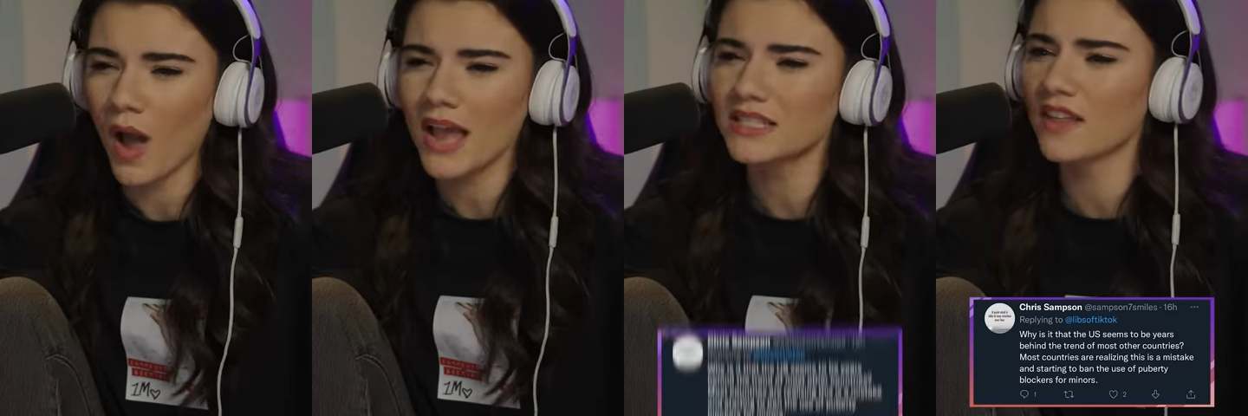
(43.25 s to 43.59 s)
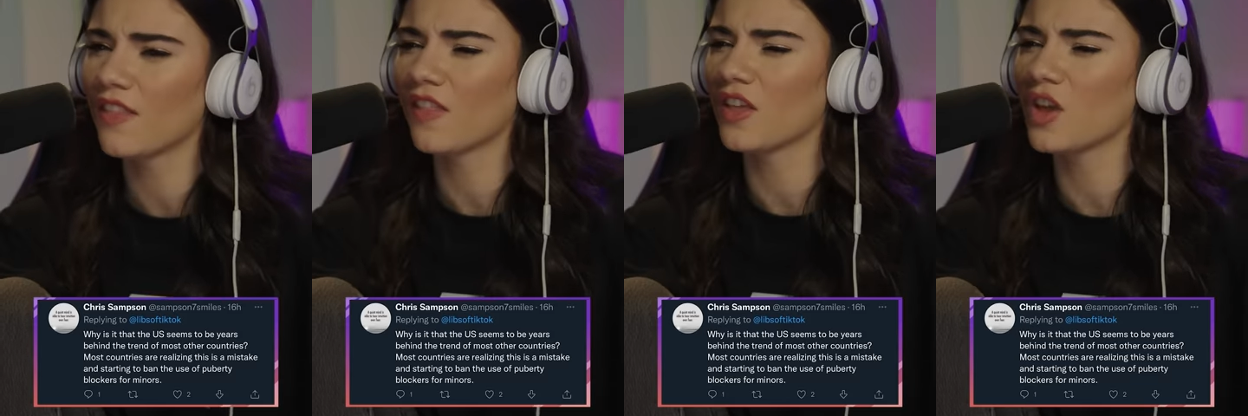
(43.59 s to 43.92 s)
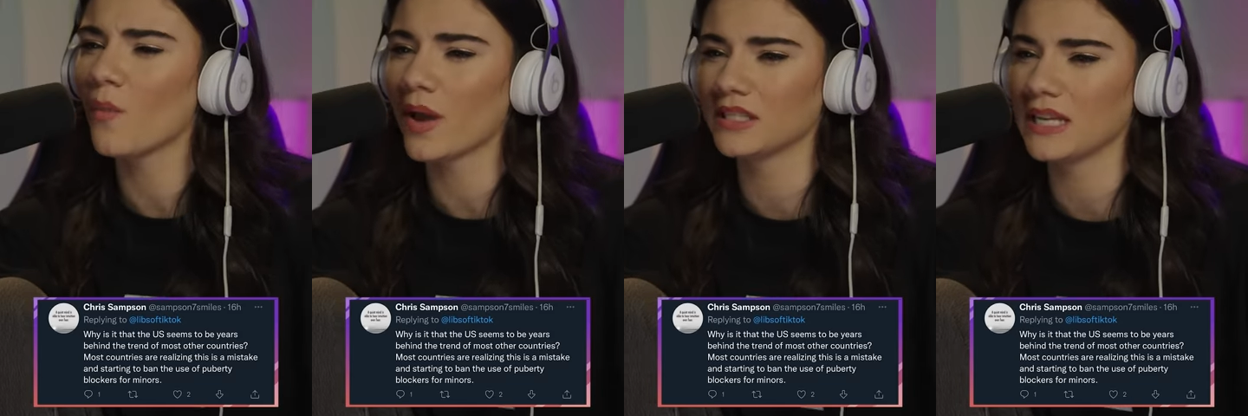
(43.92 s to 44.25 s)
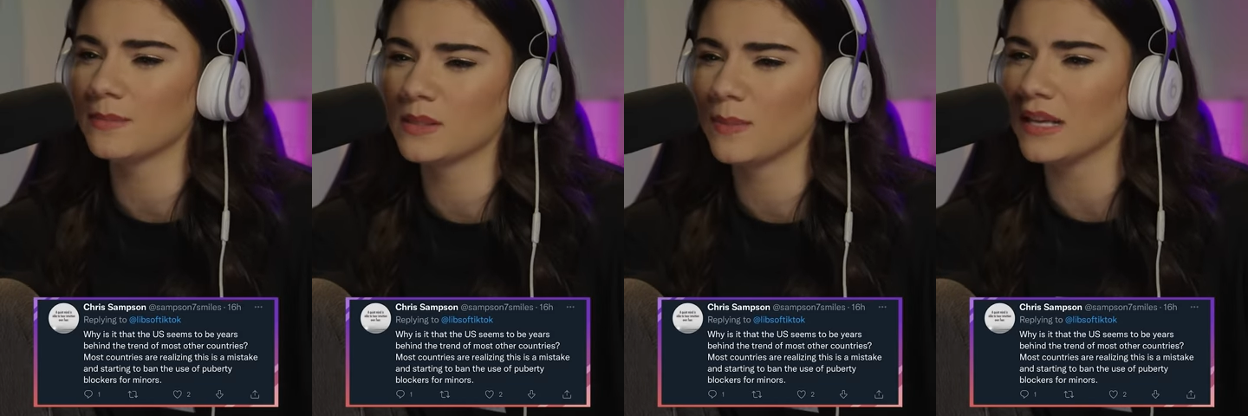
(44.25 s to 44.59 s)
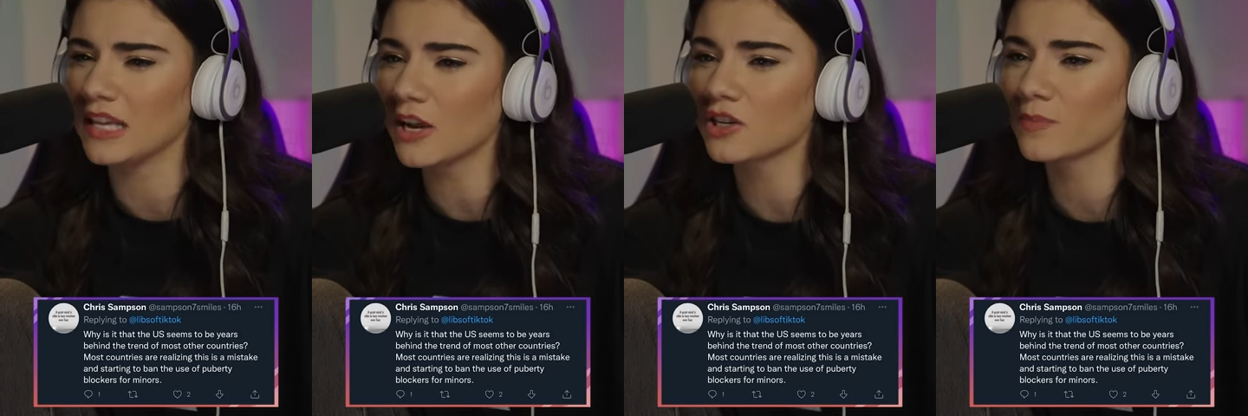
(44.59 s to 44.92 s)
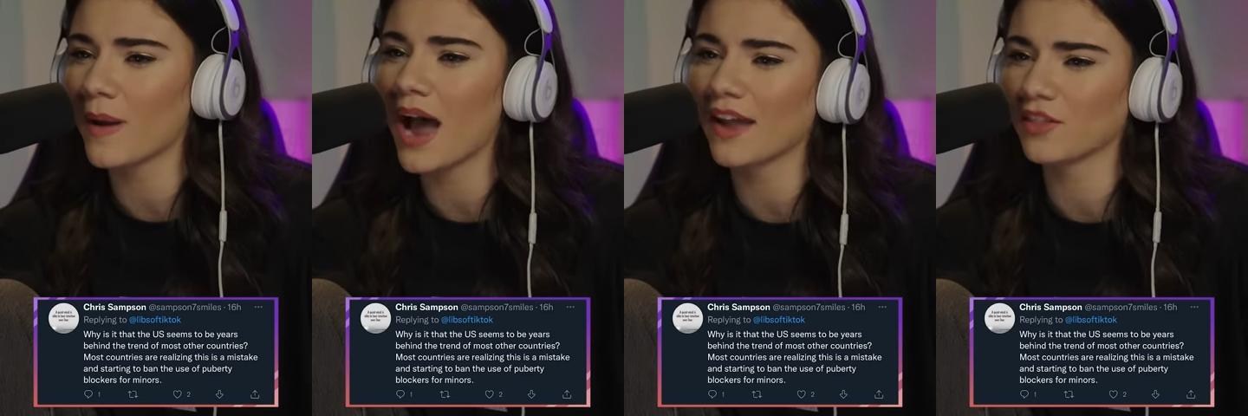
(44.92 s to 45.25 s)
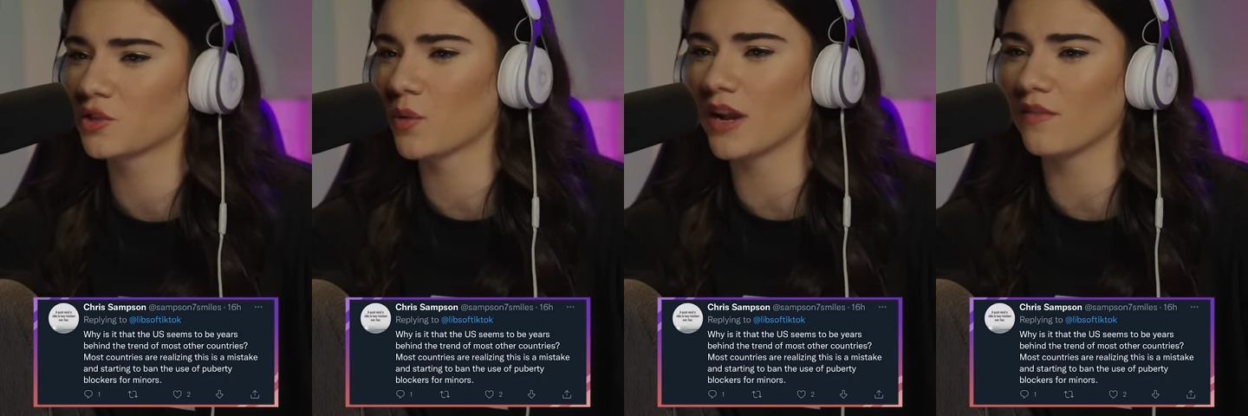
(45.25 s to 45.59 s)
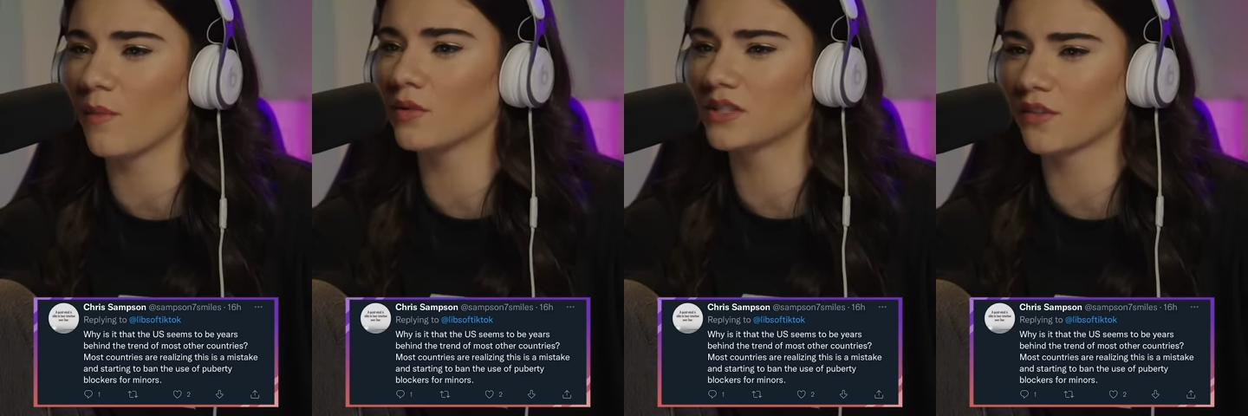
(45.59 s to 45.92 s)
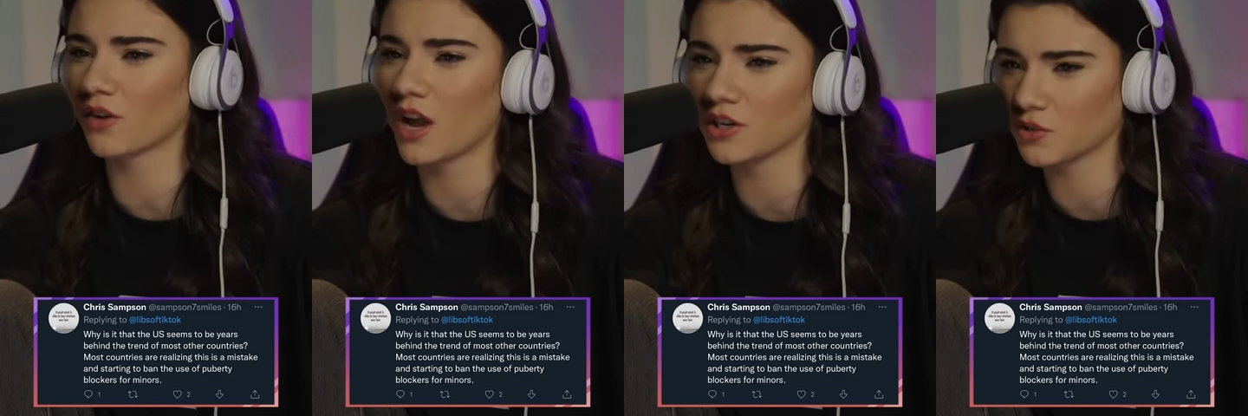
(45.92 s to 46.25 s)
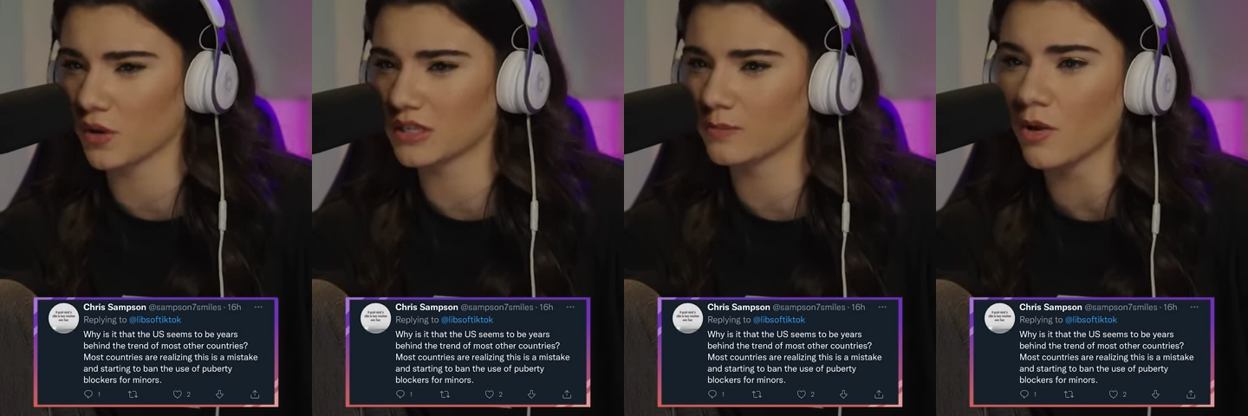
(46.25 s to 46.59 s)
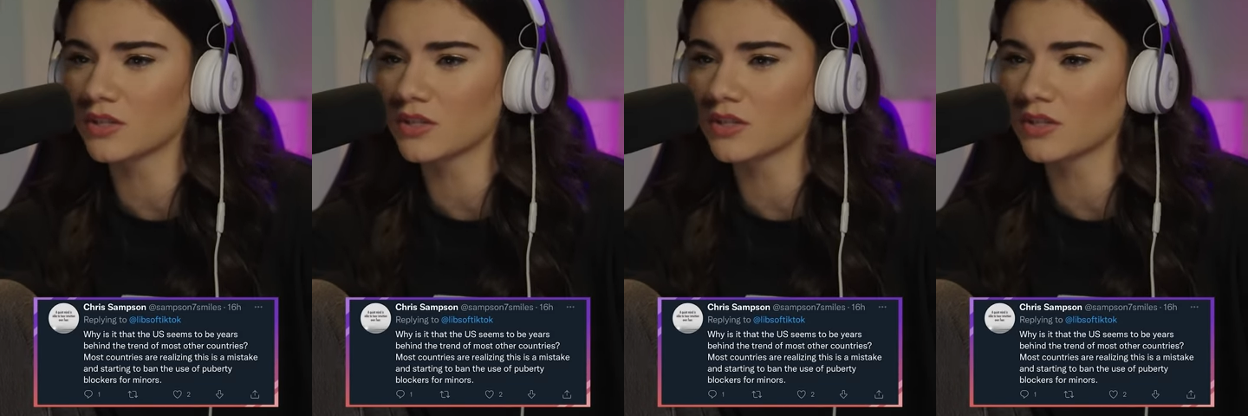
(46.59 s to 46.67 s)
Why is it that the U.S. seems to be years behind the trend of most other countries?